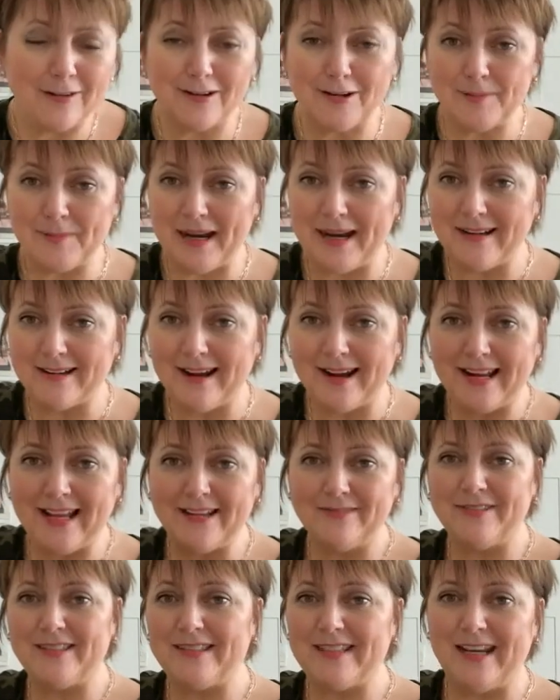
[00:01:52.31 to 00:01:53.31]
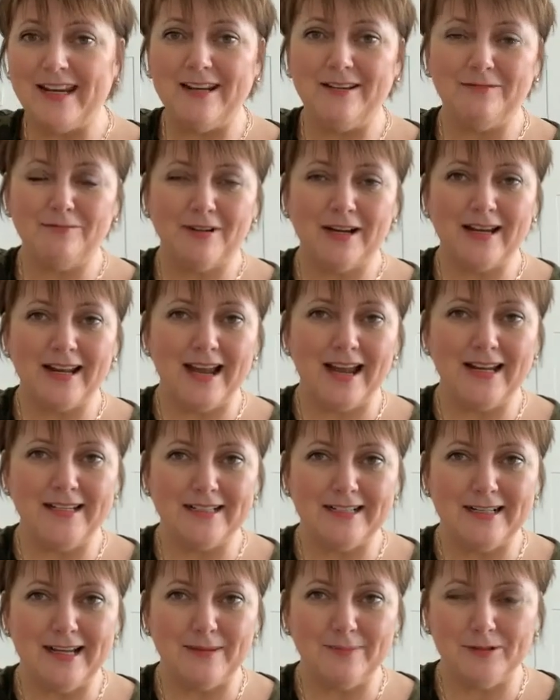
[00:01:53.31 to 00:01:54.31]
or may not have seen what I
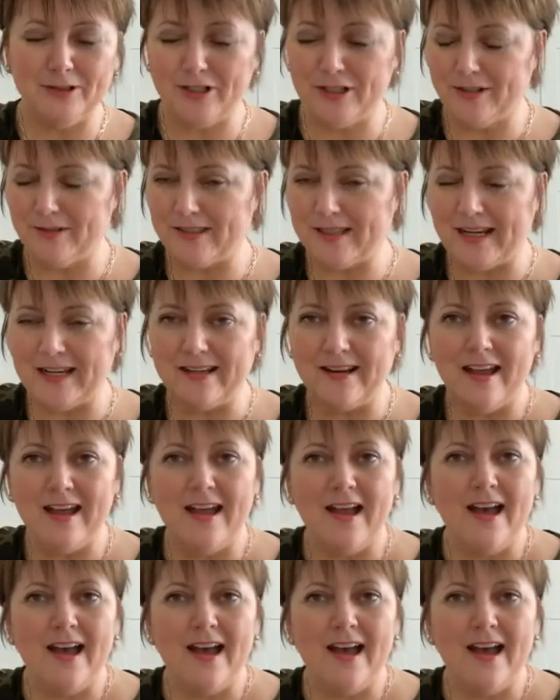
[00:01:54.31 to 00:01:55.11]
ended up choosing,